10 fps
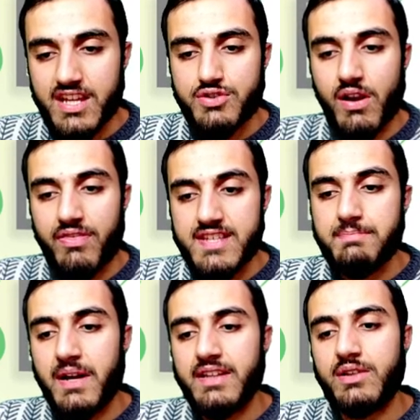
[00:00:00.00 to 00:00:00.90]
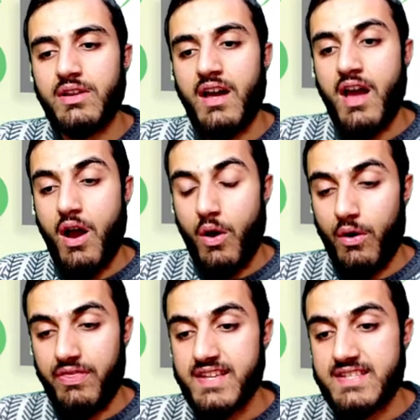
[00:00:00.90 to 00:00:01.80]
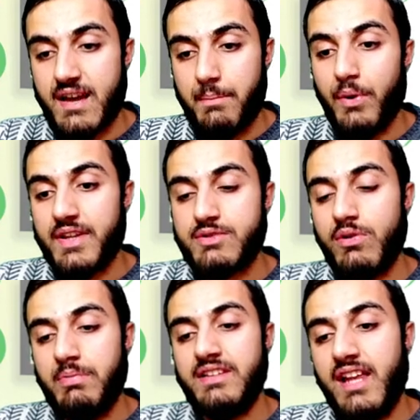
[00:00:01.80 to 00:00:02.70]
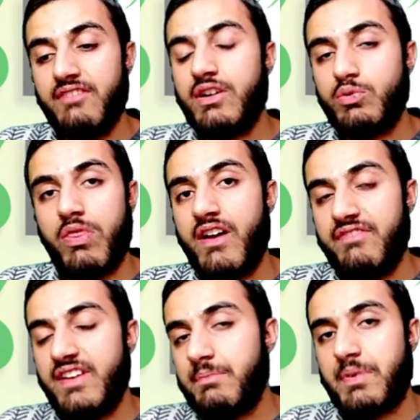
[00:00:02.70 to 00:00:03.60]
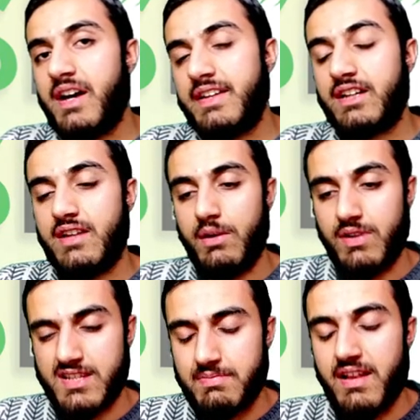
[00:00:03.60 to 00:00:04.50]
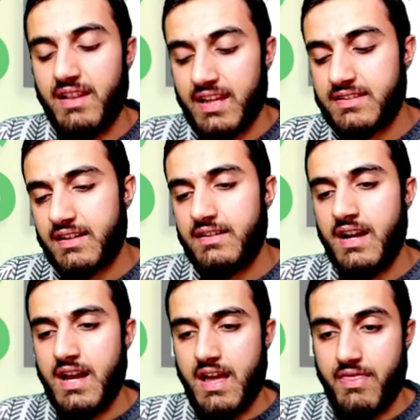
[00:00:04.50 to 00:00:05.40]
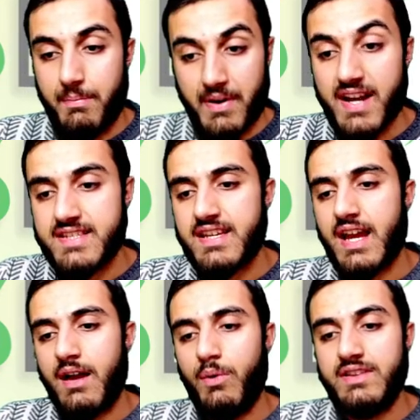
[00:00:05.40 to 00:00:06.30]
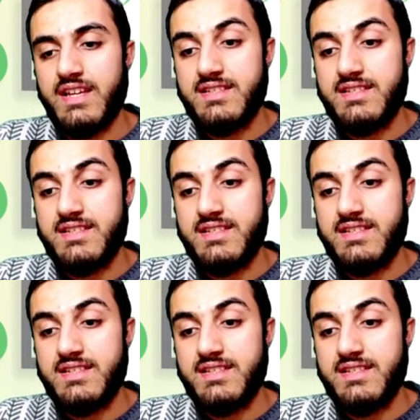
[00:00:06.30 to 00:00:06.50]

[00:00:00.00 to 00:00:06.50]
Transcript: Actually, this product or this uh, bonus will be delivered with the FE product. I will explain later the pricing, what